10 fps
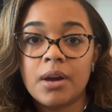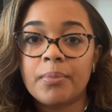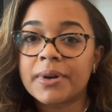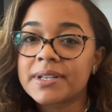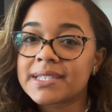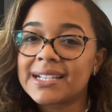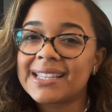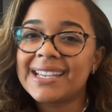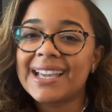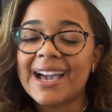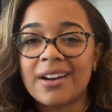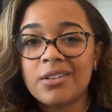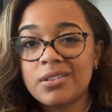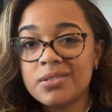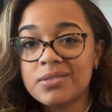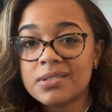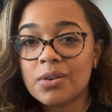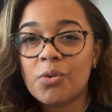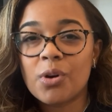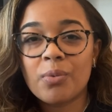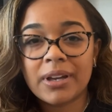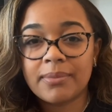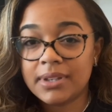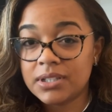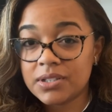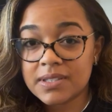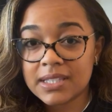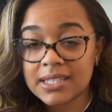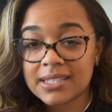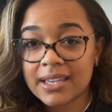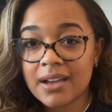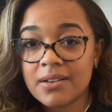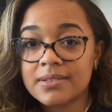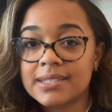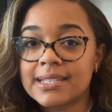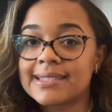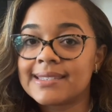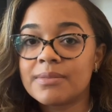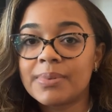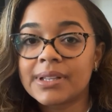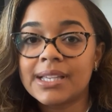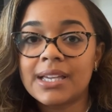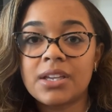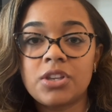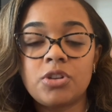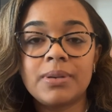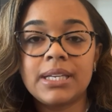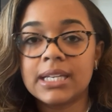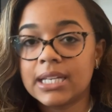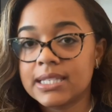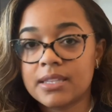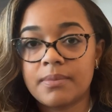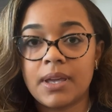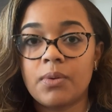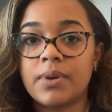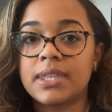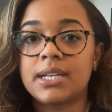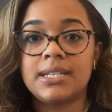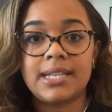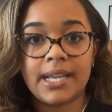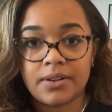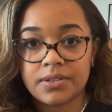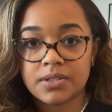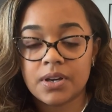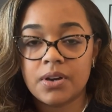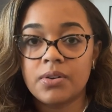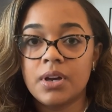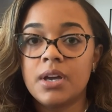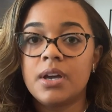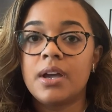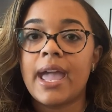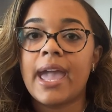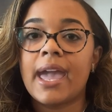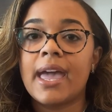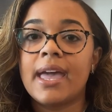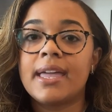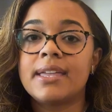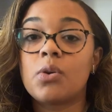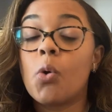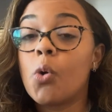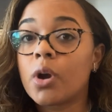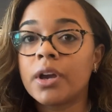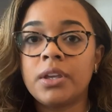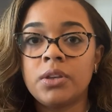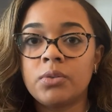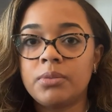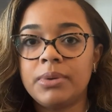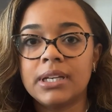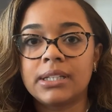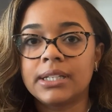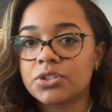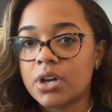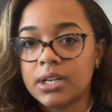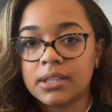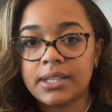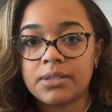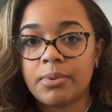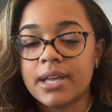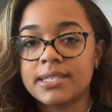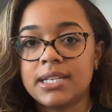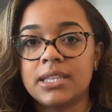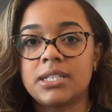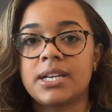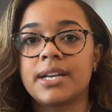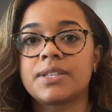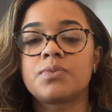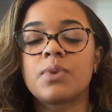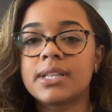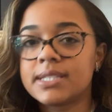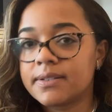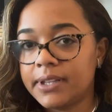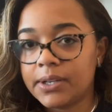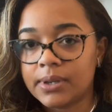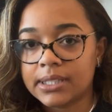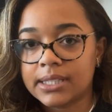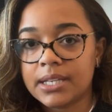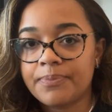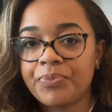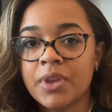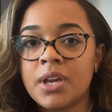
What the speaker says: Personally, I don't use or recommend using this account since typically you'd be getting to the bank within a day or so, or you would be electronically depositing the checks relatively quickly.